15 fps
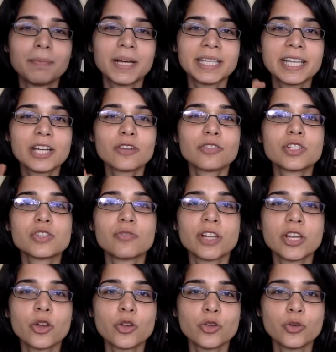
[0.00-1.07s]
By the end of this
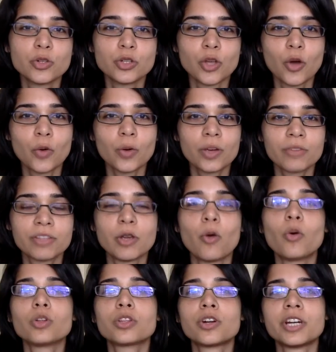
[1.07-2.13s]
video, you'll know if the
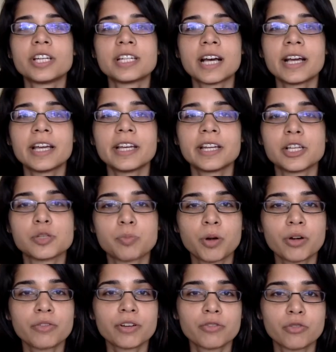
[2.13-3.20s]
Whole30 diet is
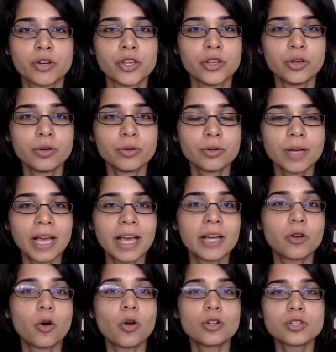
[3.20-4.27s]
perfect for you
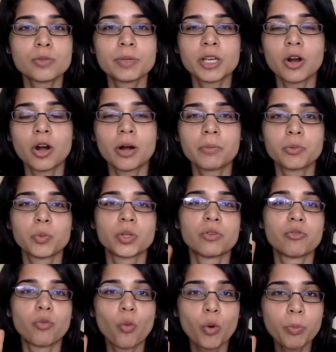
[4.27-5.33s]
and also be armed with a
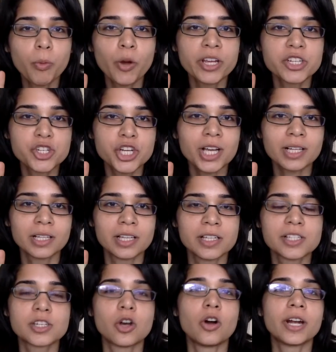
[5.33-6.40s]
4-point
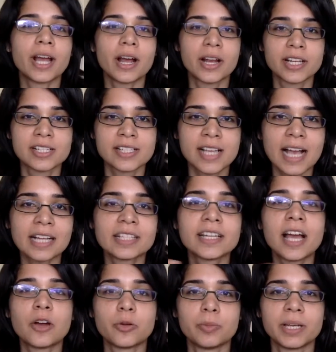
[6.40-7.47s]
checklist on exactly
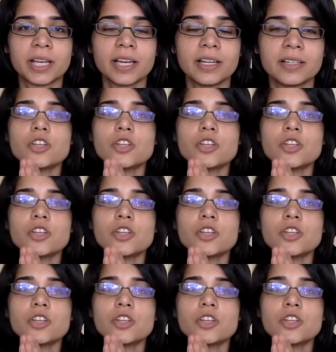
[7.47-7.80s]
how to begin.